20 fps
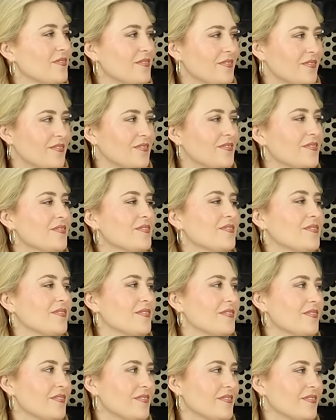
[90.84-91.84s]

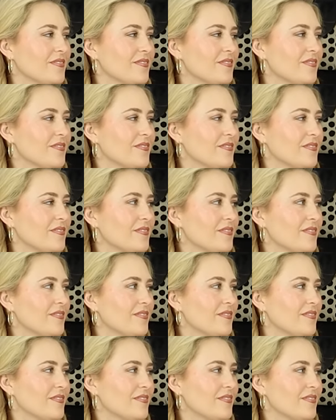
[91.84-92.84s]

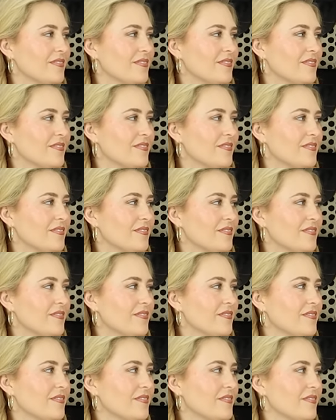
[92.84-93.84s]

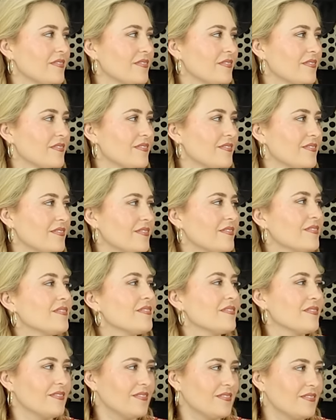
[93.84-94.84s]

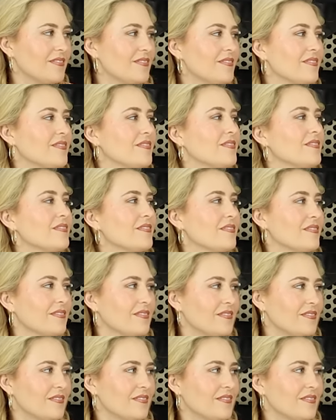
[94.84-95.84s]

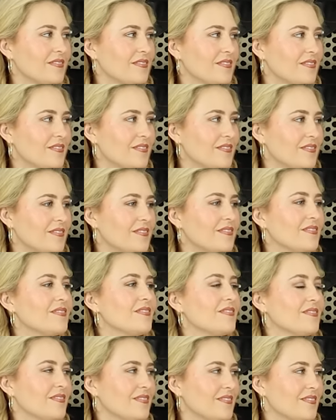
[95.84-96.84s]

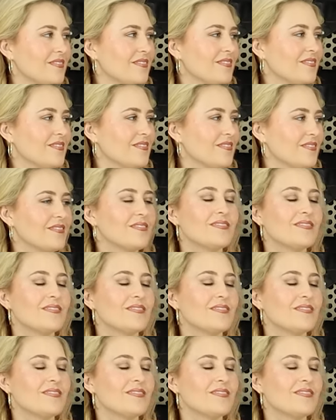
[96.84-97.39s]
(not speaking)